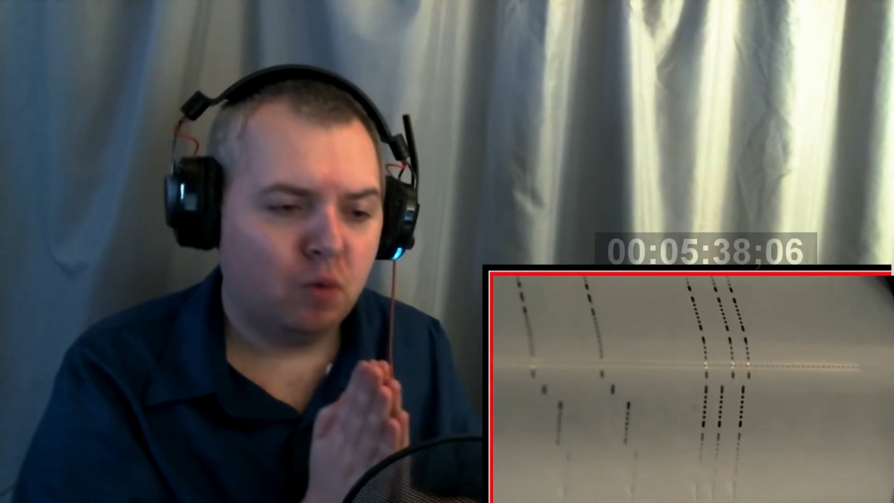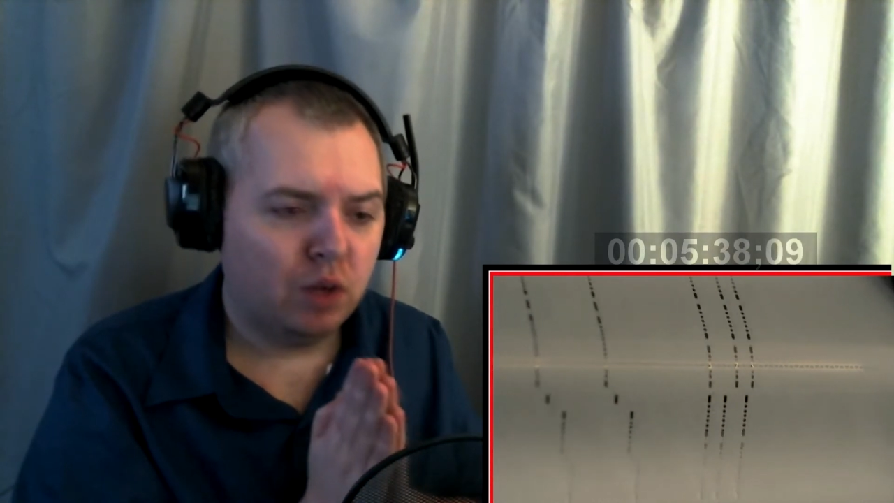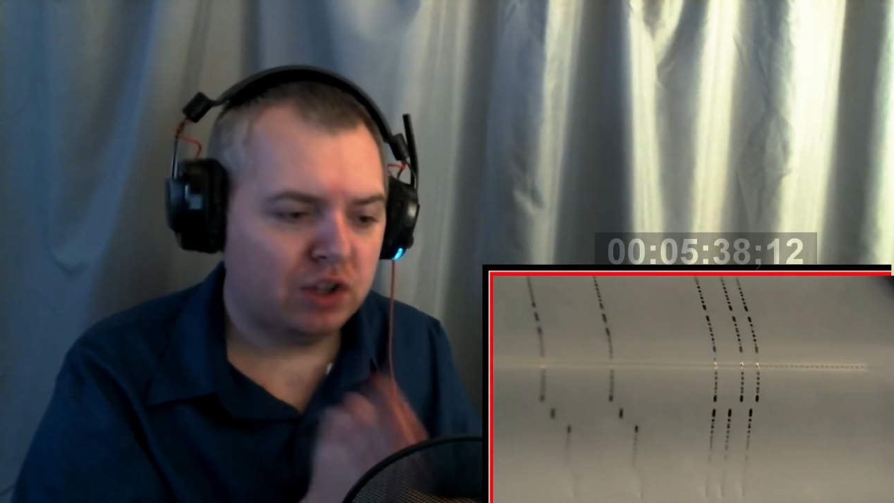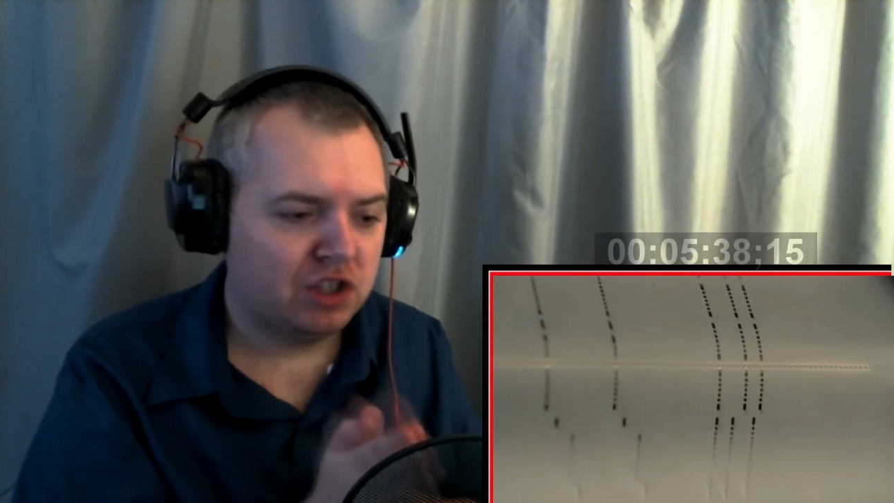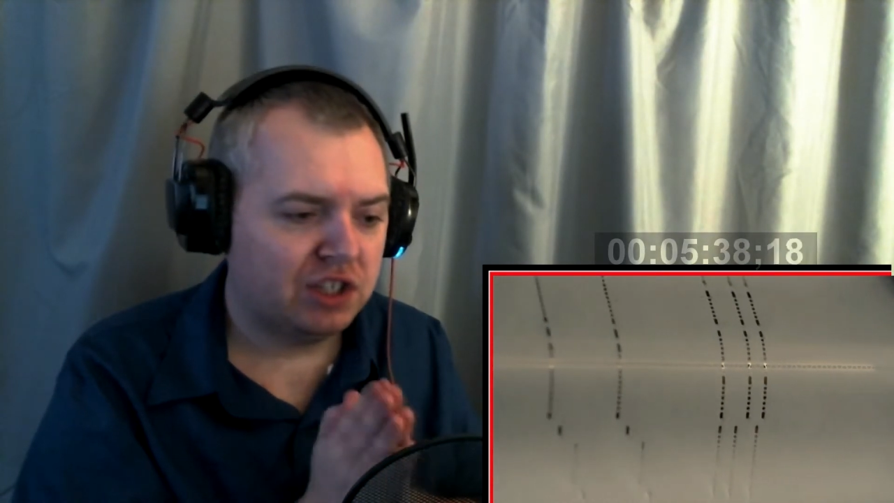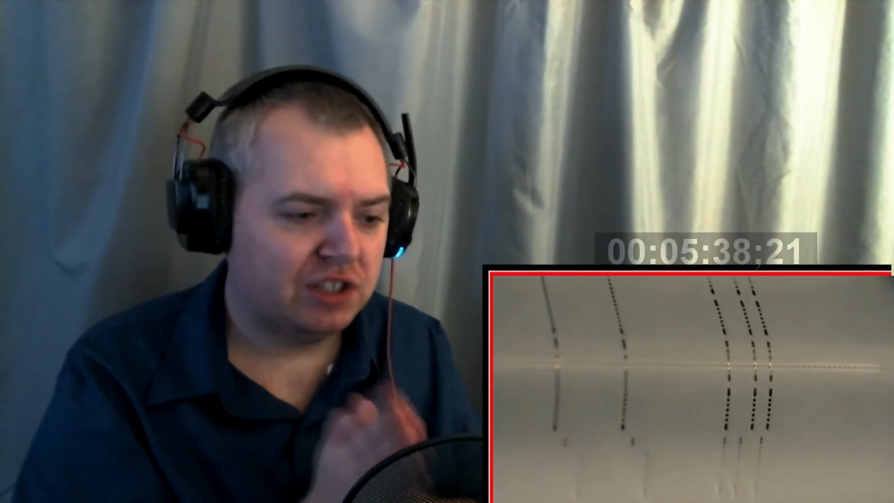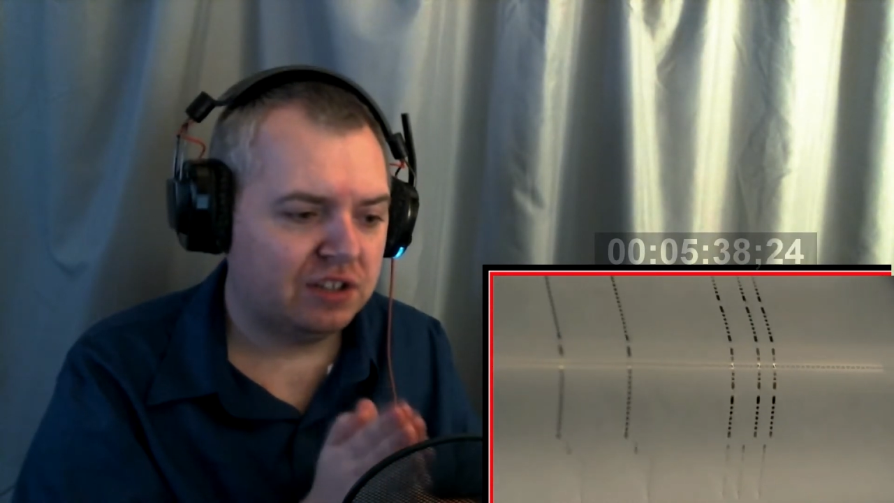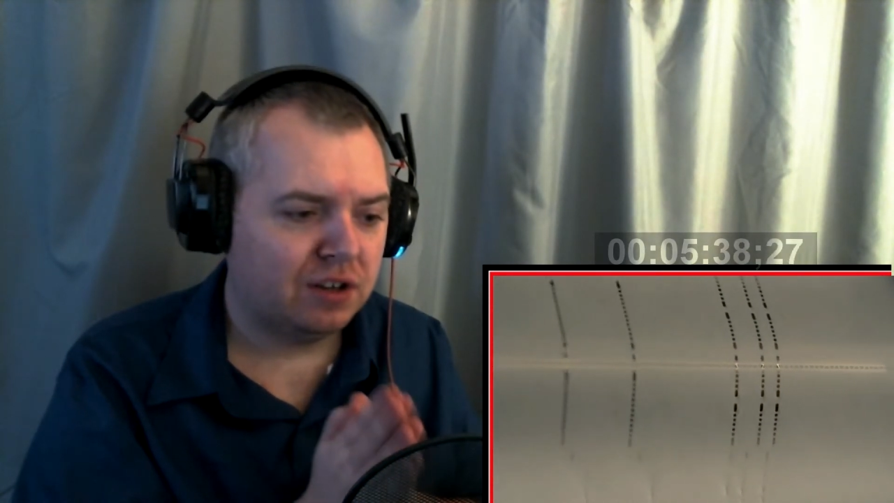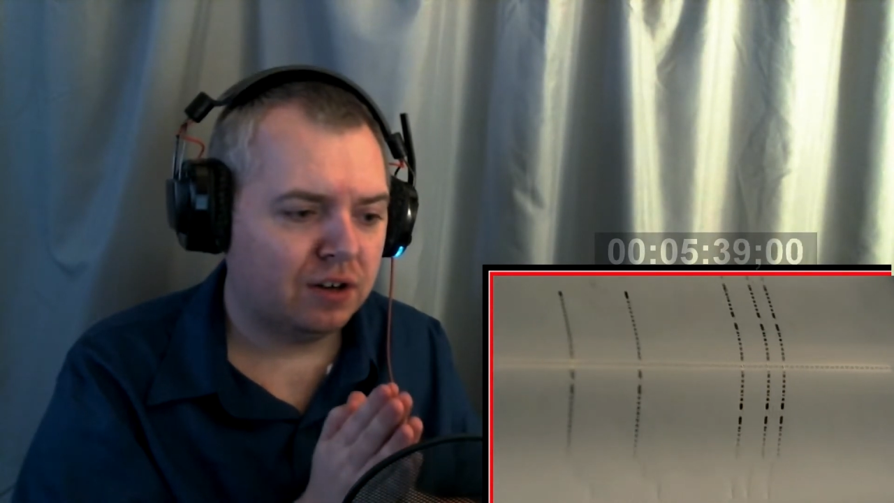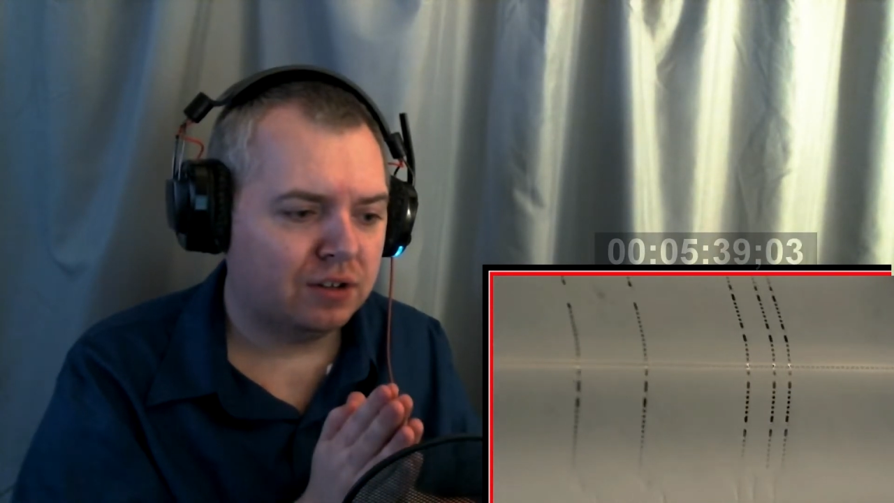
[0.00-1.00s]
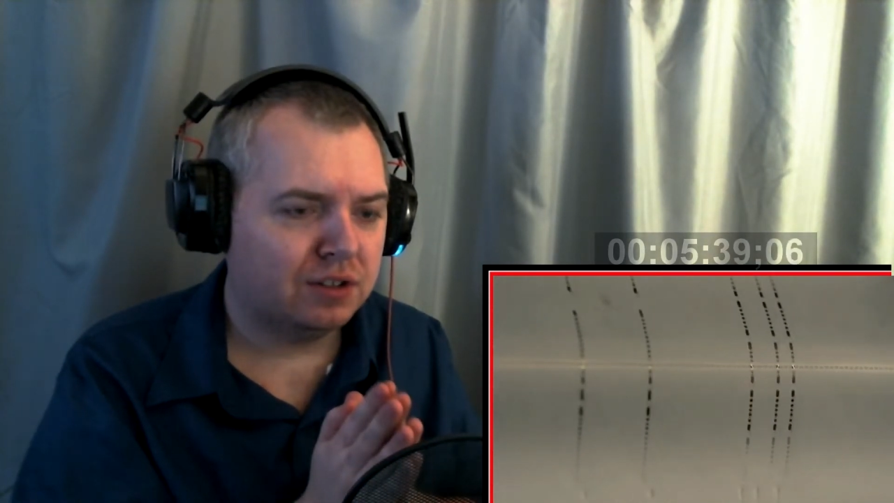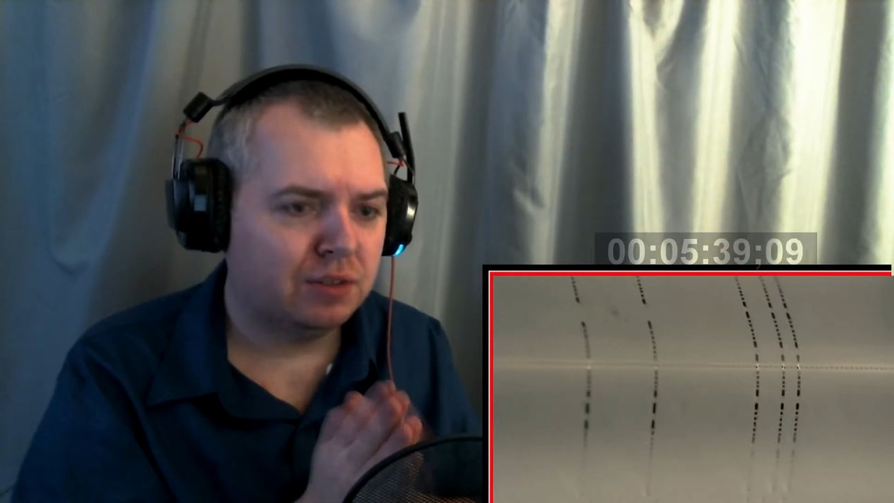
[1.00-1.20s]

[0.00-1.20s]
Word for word: once she starts